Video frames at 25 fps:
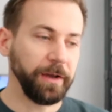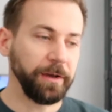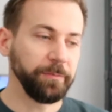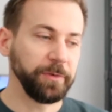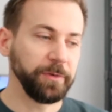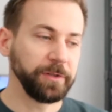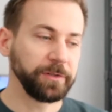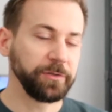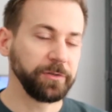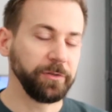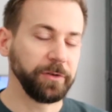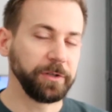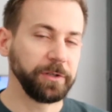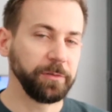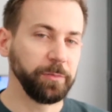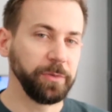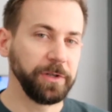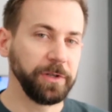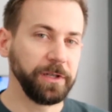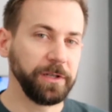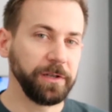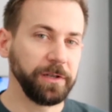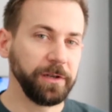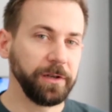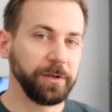It's going to
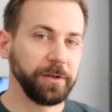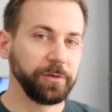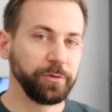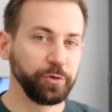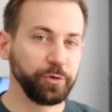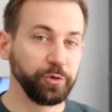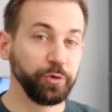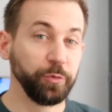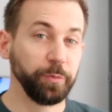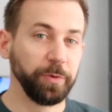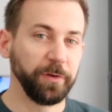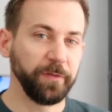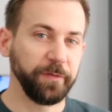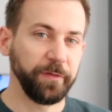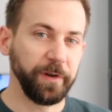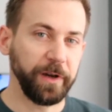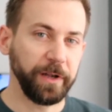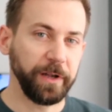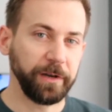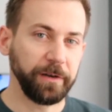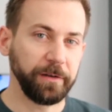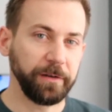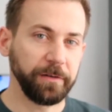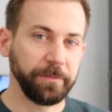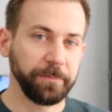be super
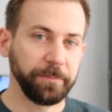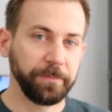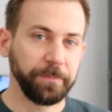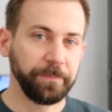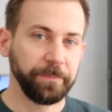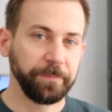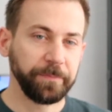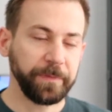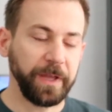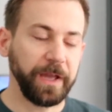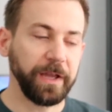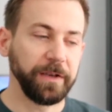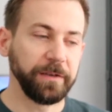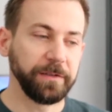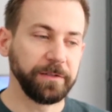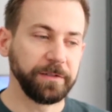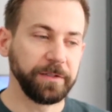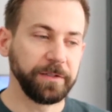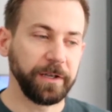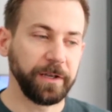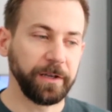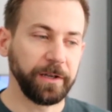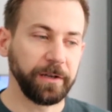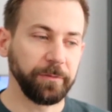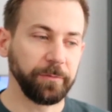fun, and
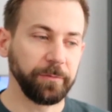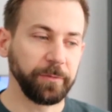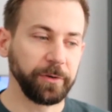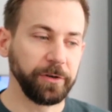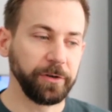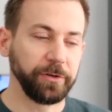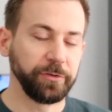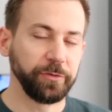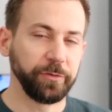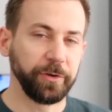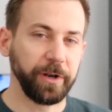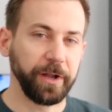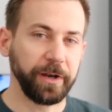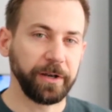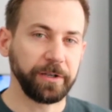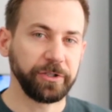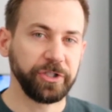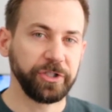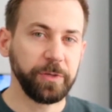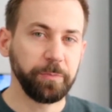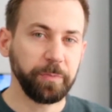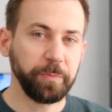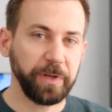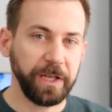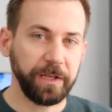we're going to do it on a
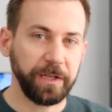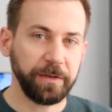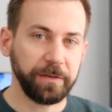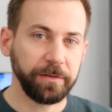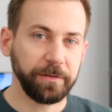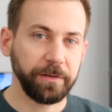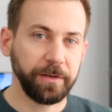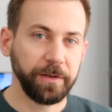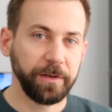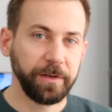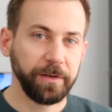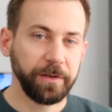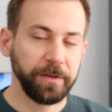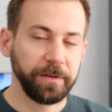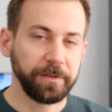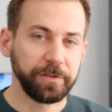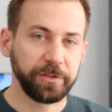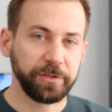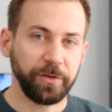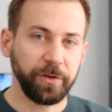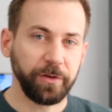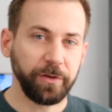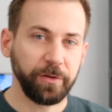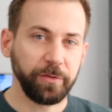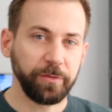cheap kit,
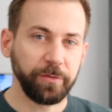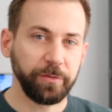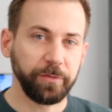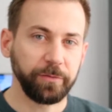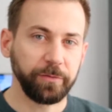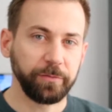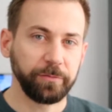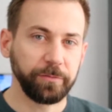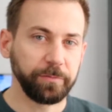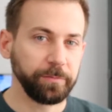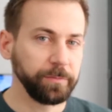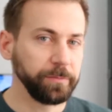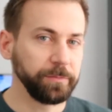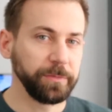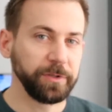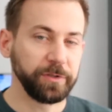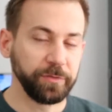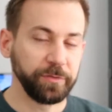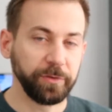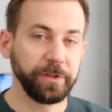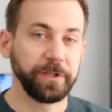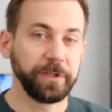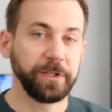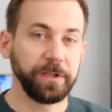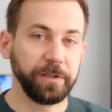so it's
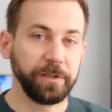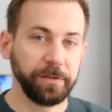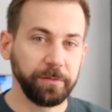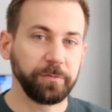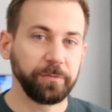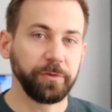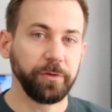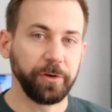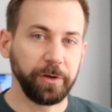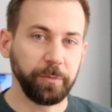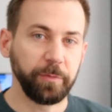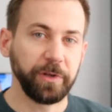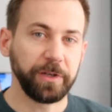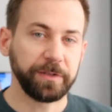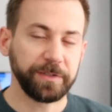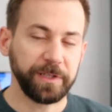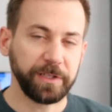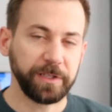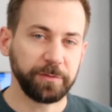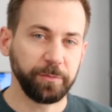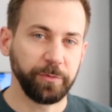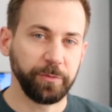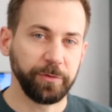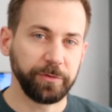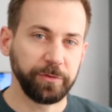really going to be
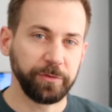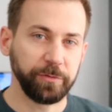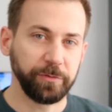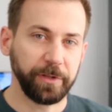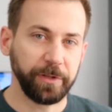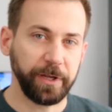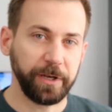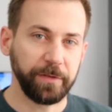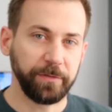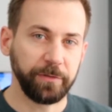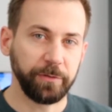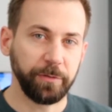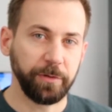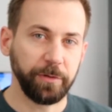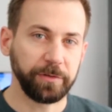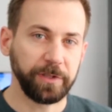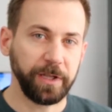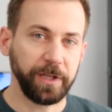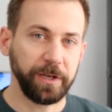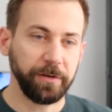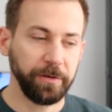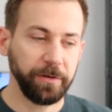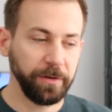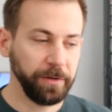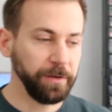accessible to a lot of you out
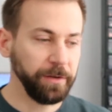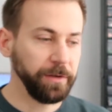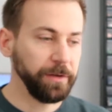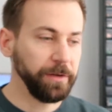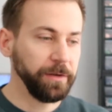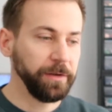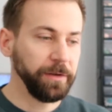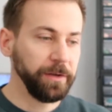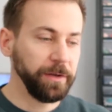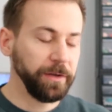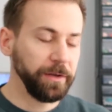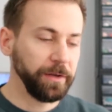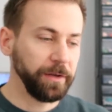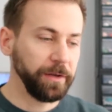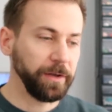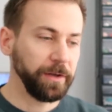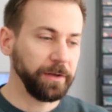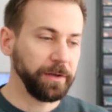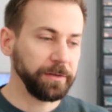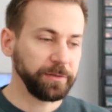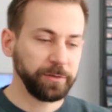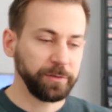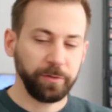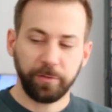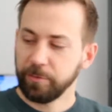there.
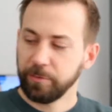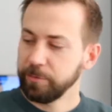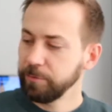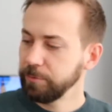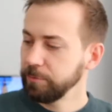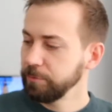So